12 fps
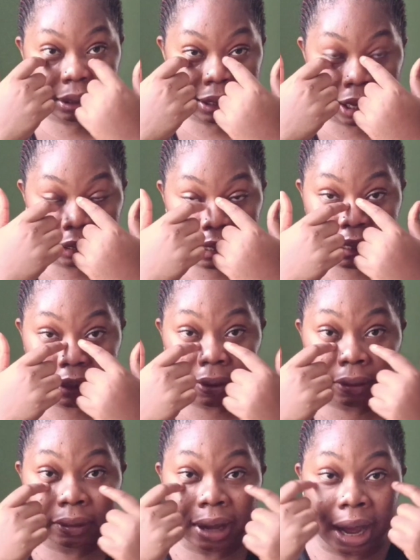darkness
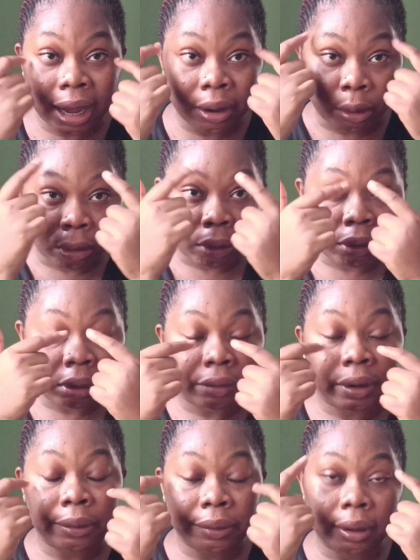around the eye or all
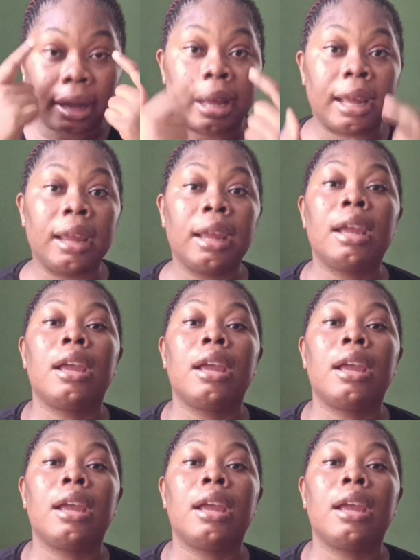around the eye.